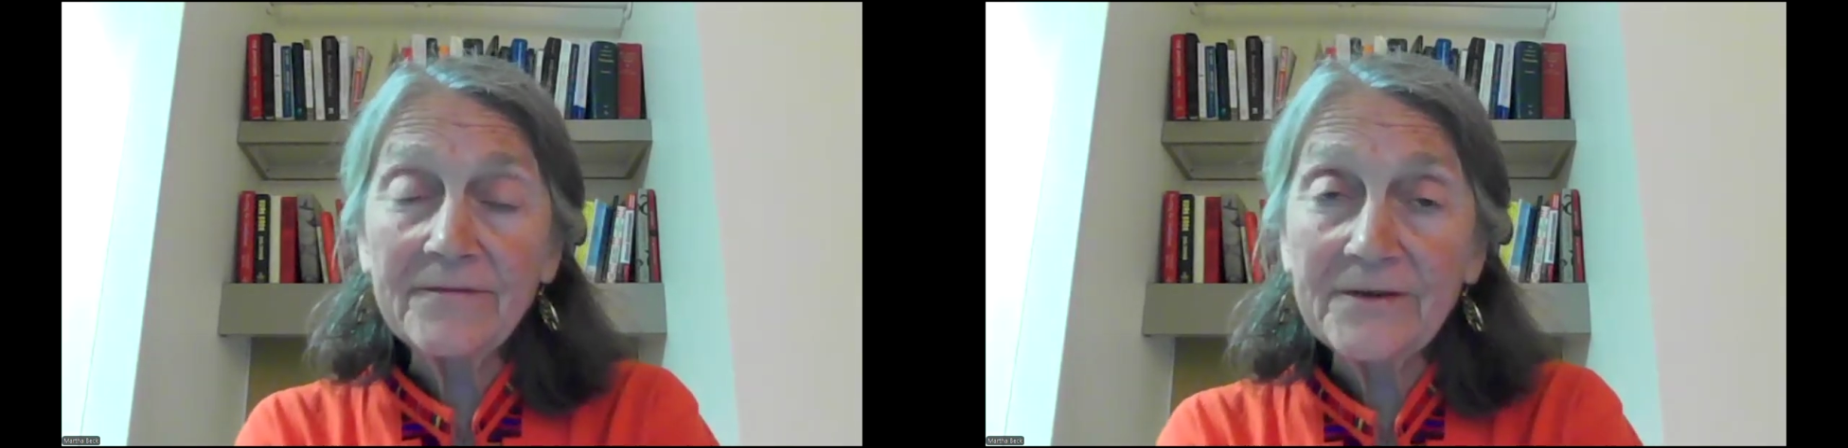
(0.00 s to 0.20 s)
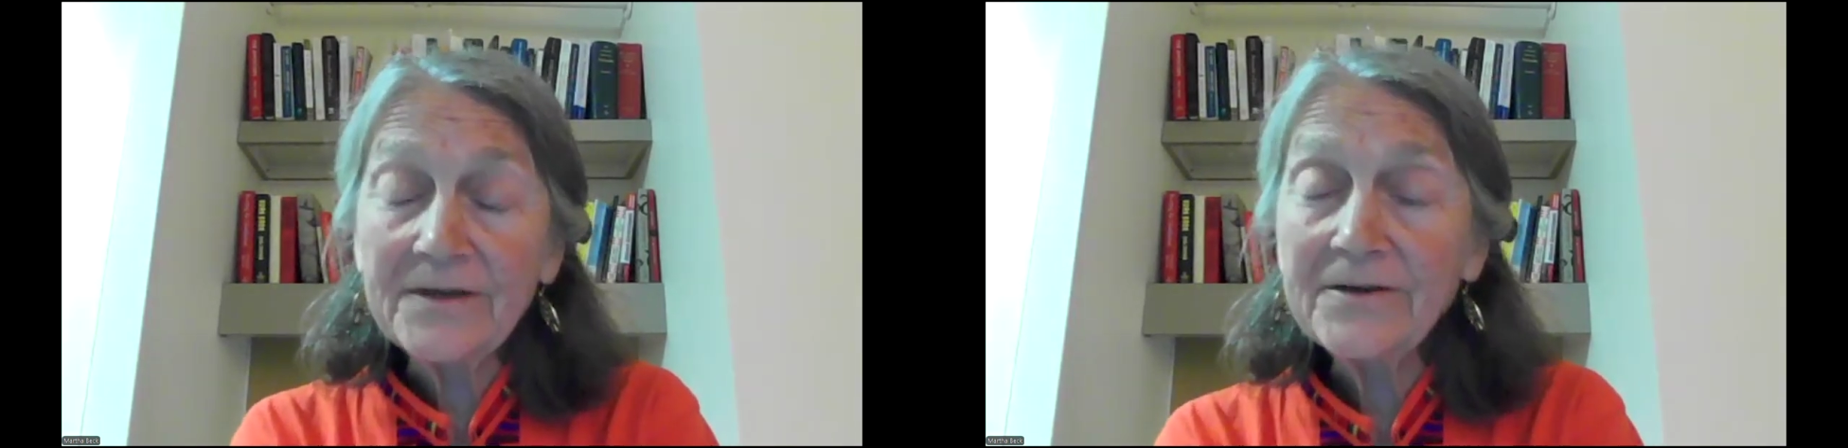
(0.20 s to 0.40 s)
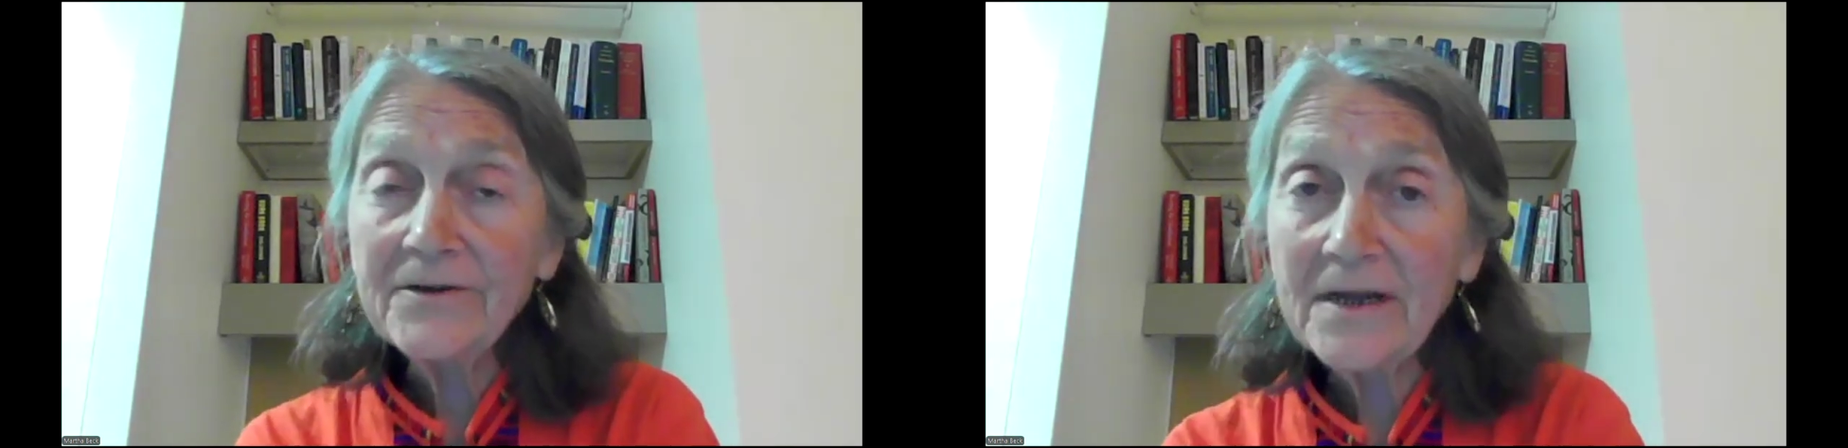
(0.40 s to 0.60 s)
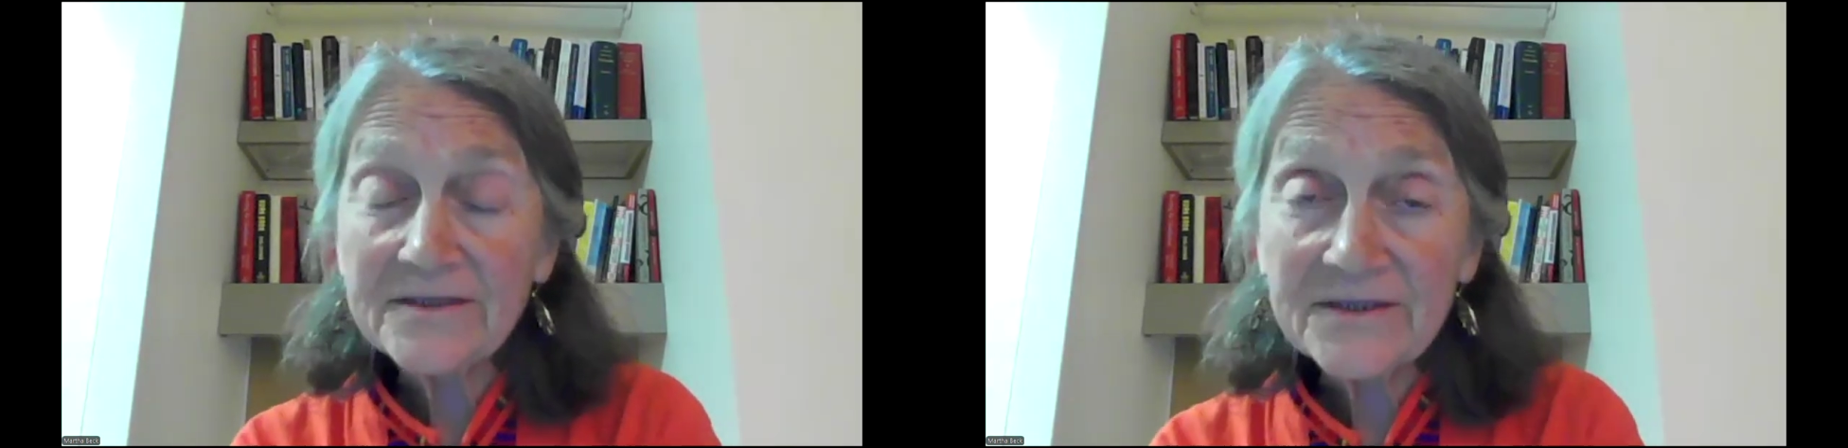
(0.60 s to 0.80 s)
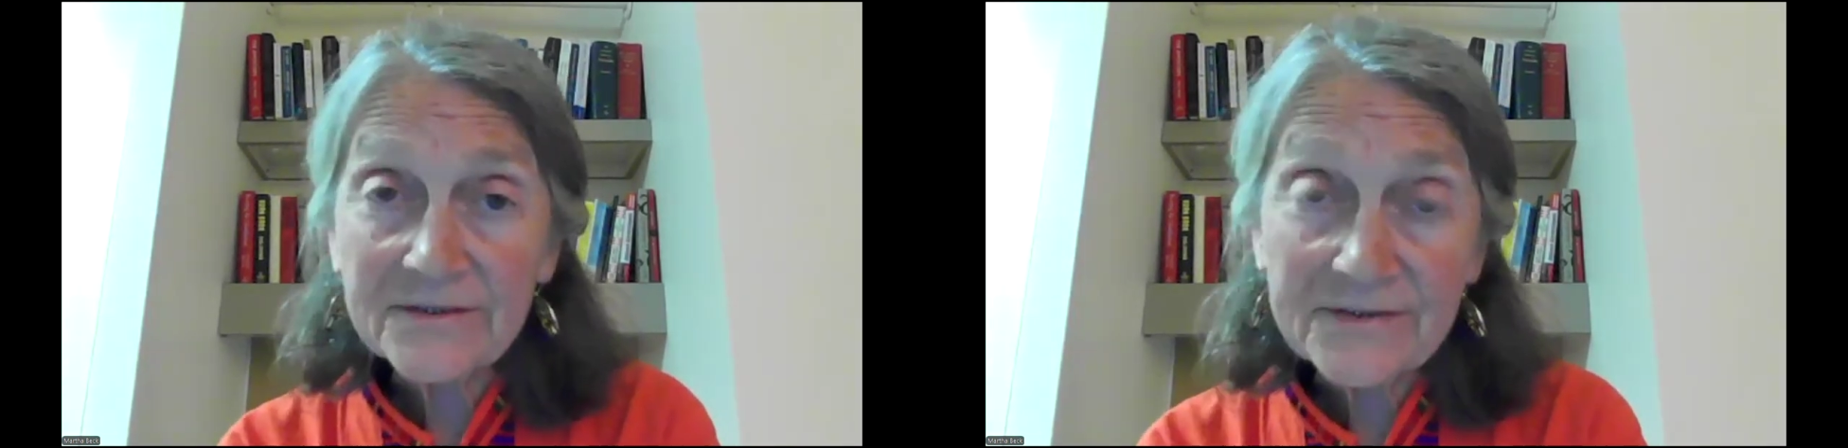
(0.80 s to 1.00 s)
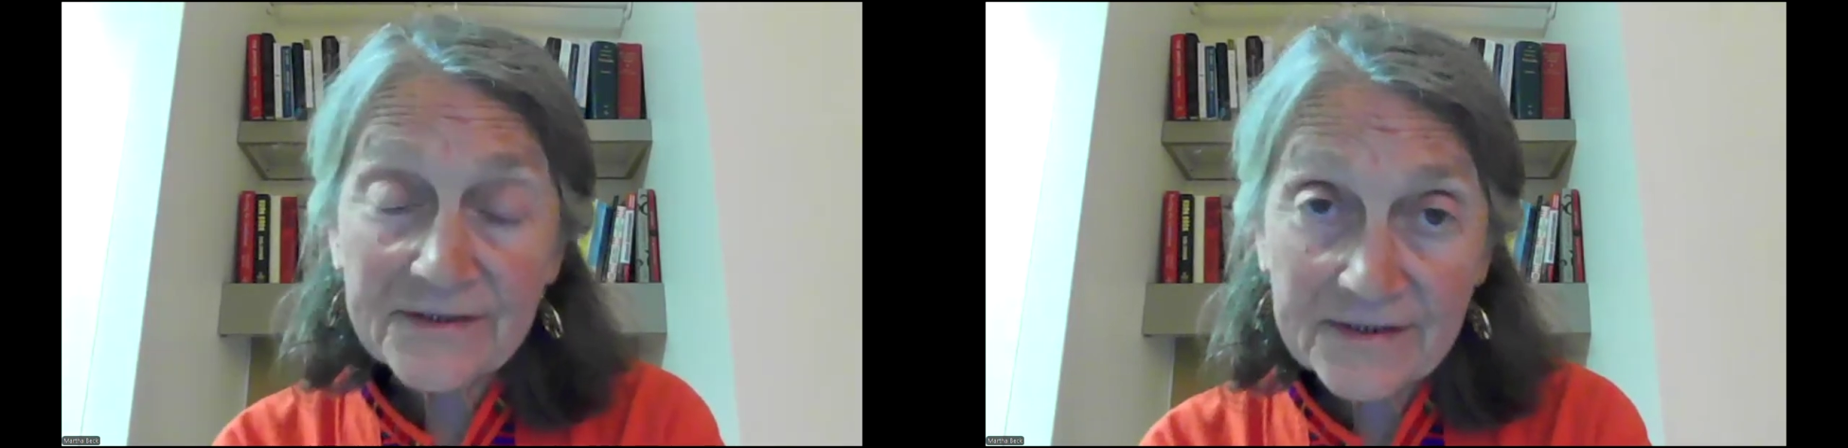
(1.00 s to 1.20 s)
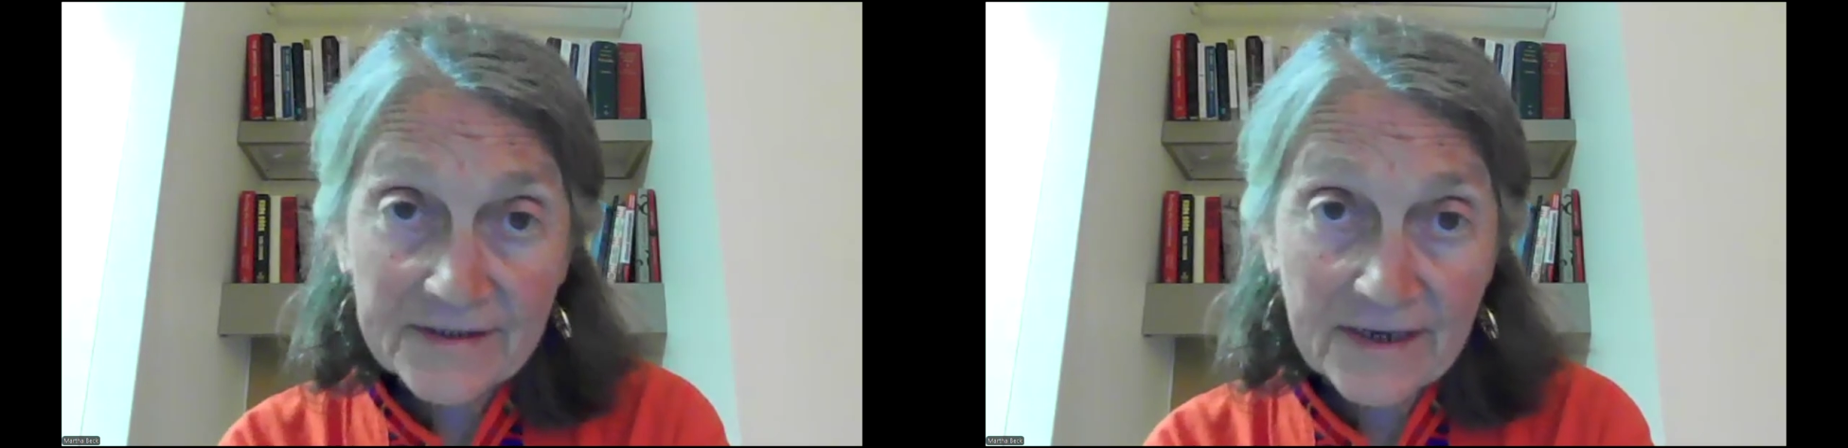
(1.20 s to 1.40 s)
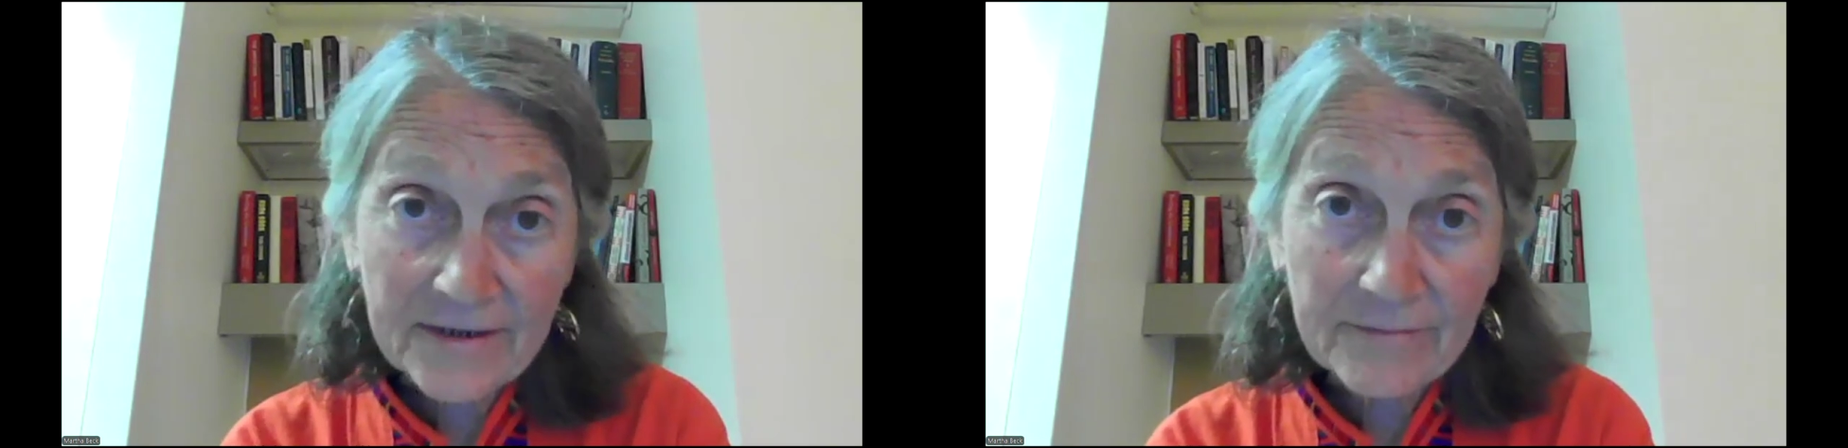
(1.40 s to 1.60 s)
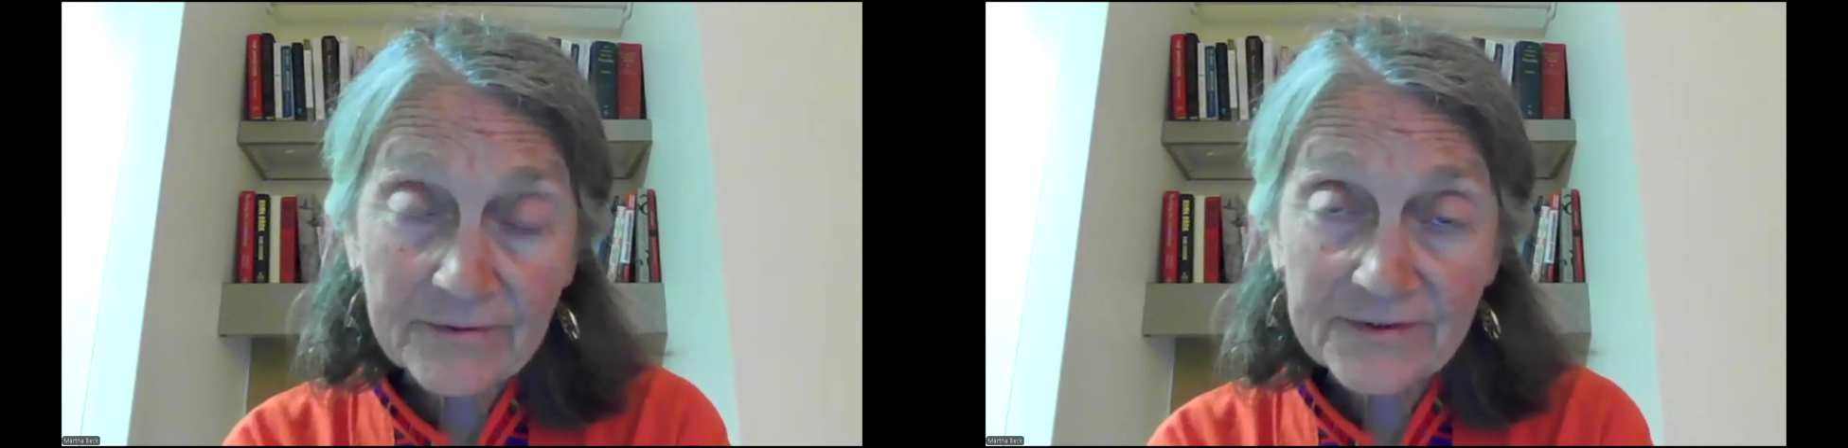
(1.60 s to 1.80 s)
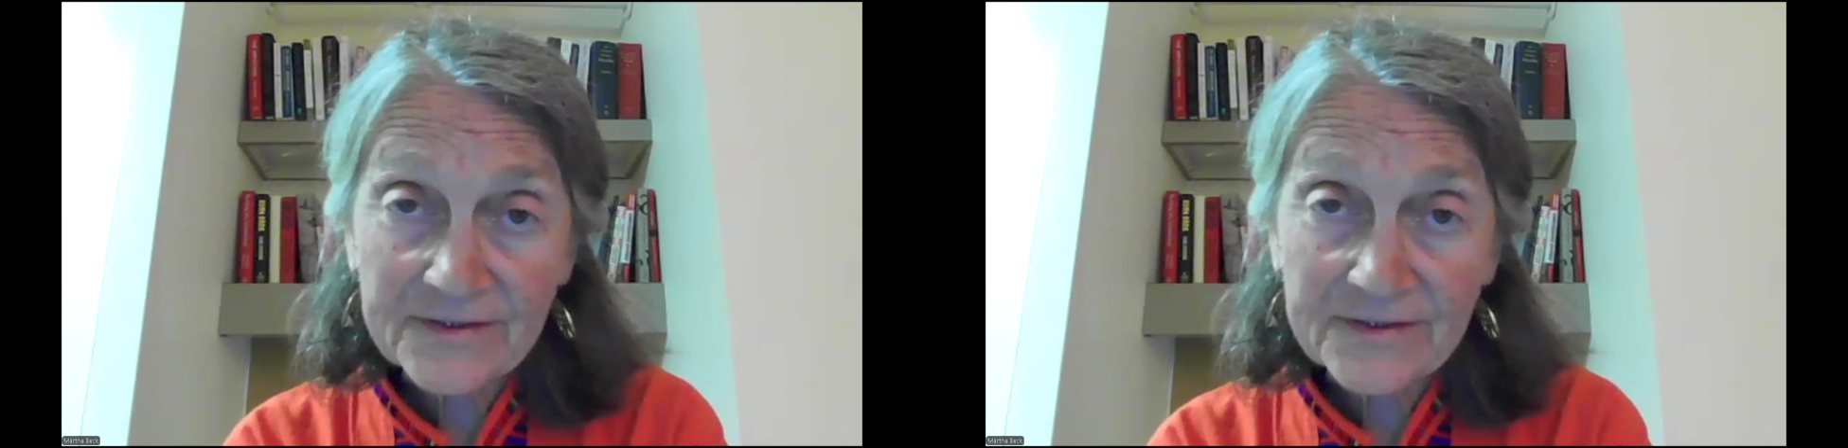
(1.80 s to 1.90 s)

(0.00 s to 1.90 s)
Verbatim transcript: of an international sustainable